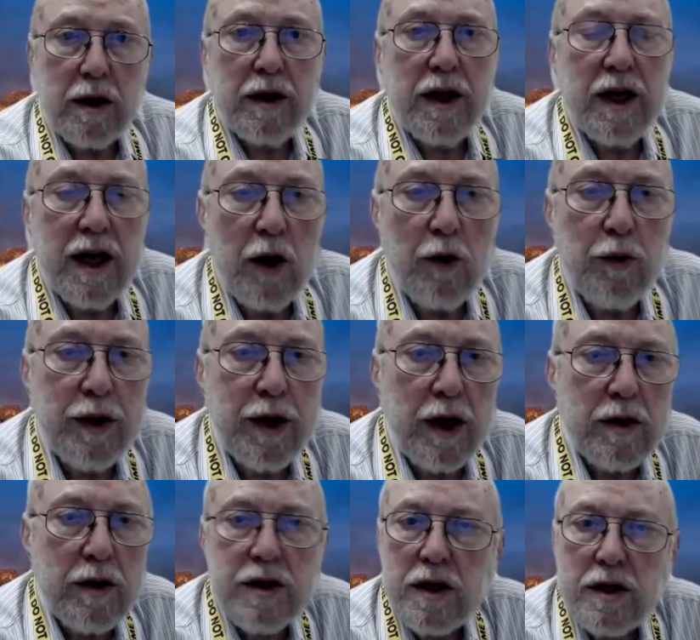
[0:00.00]
thing out
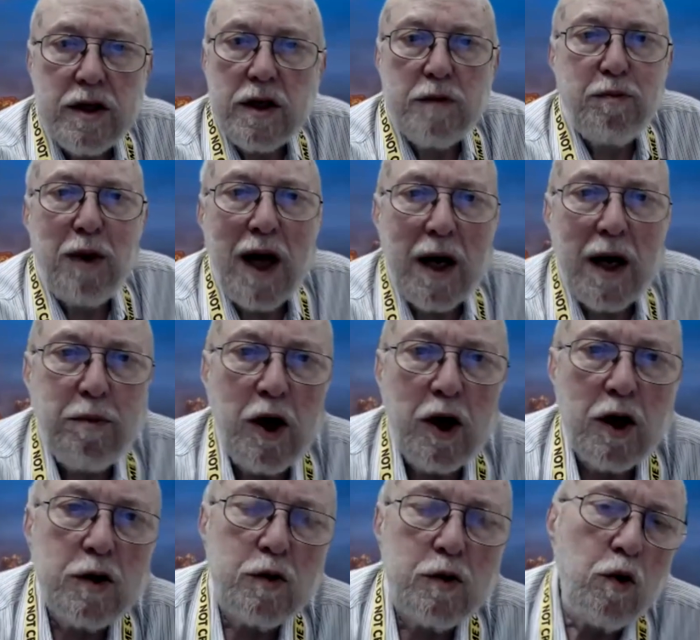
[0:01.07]
there is this black
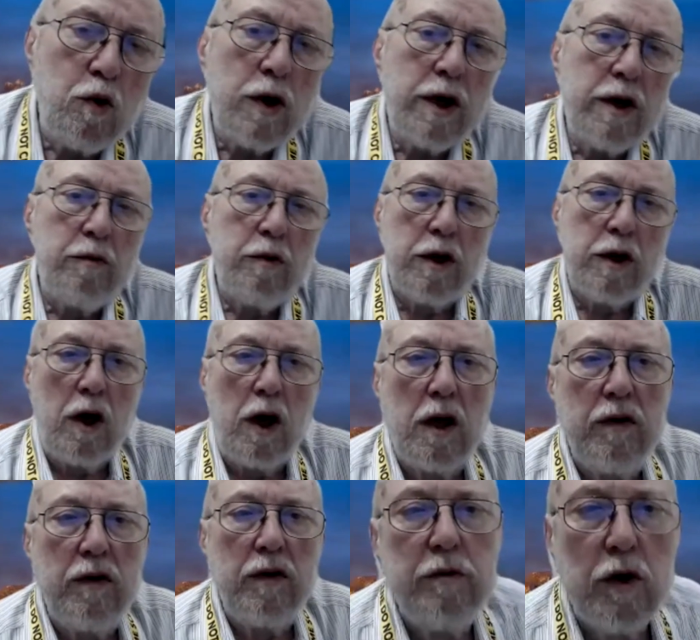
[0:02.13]
box warning with all of them.